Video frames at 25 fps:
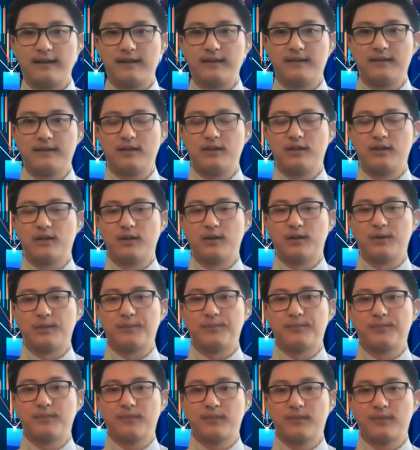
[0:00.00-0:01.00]
you know,
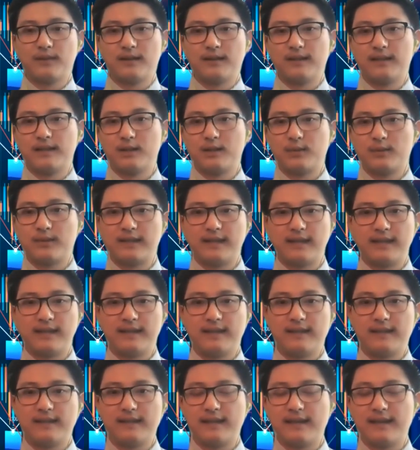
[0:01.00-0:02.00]

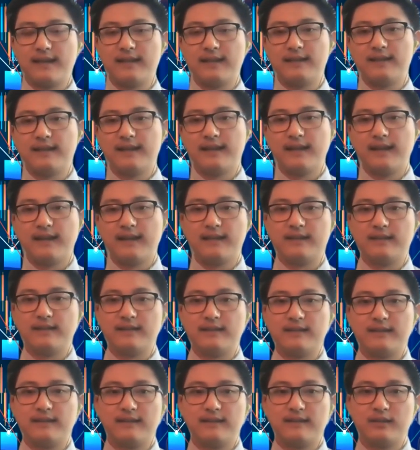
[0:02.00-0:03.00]
liquidated, and
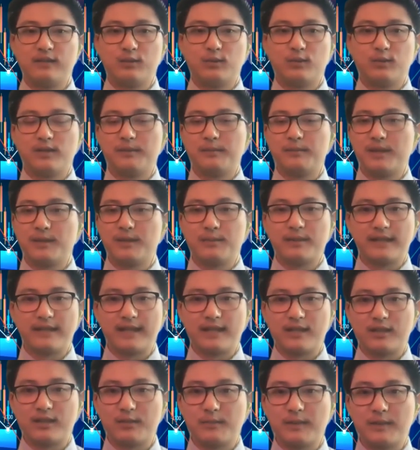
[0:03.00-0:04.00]
you wouldn't be able to
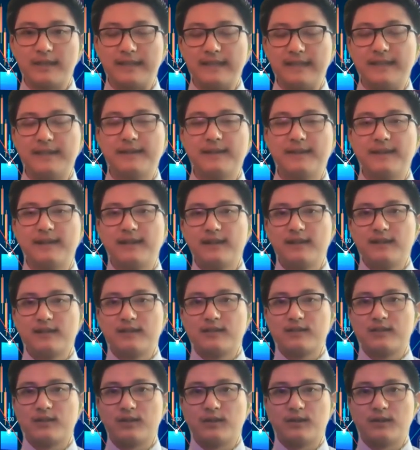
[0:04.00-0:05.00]
get your money.
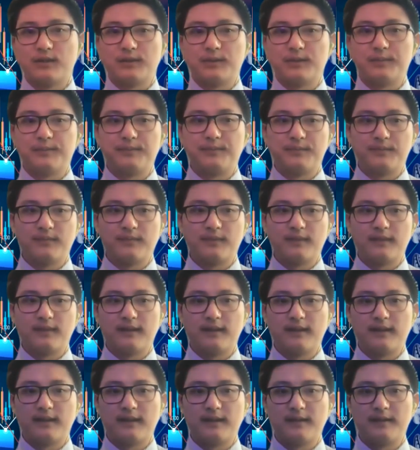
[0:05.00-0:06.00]
So
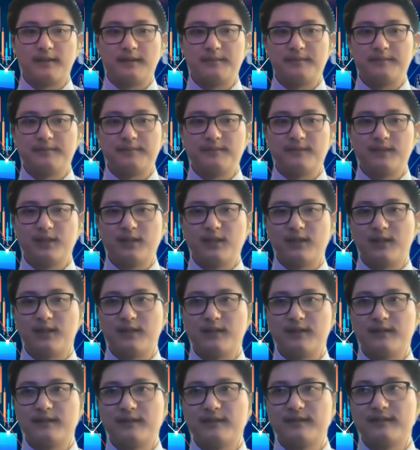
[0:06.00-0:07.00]
you
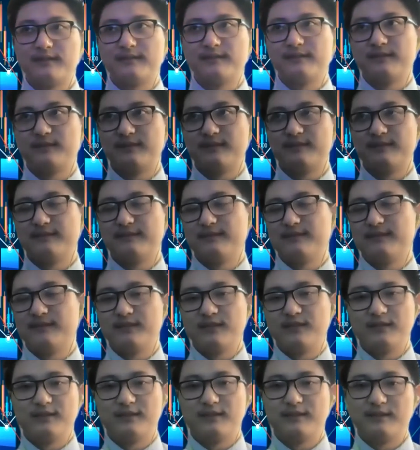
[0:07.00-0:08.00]
know,
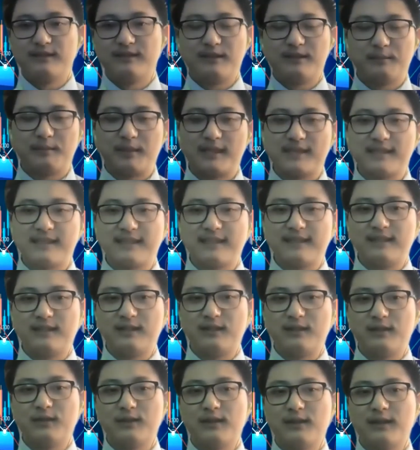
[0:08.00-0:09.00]
the best thing to
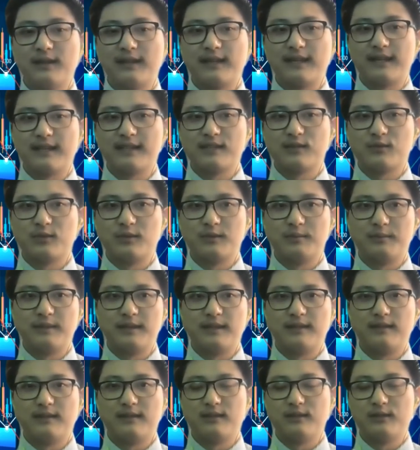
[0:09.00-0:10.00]
do, I guess, would
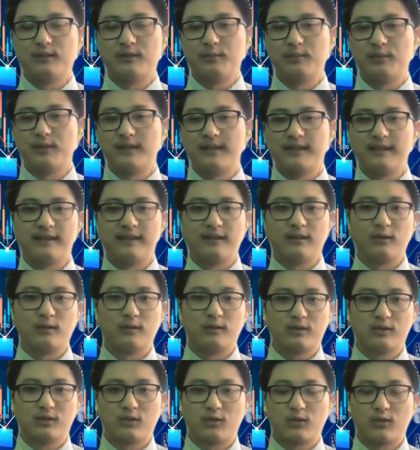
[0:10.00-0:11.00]
be to put it in
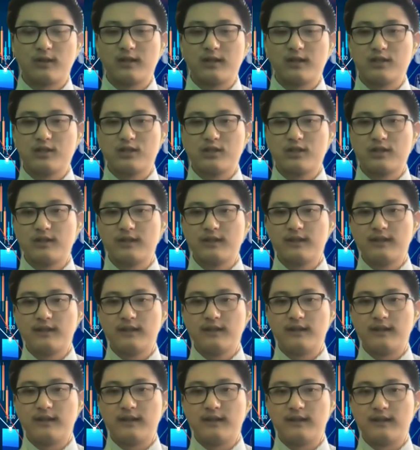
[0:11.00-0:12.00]
cold storage,
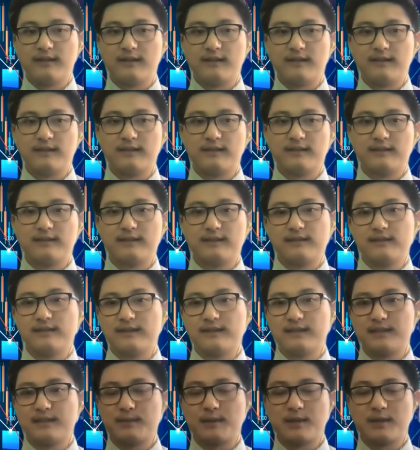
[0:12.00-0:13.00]

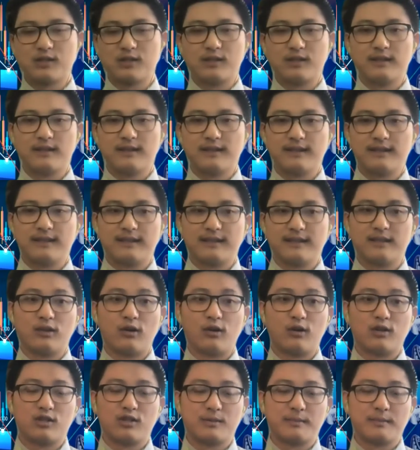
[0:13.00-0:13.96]
especially like large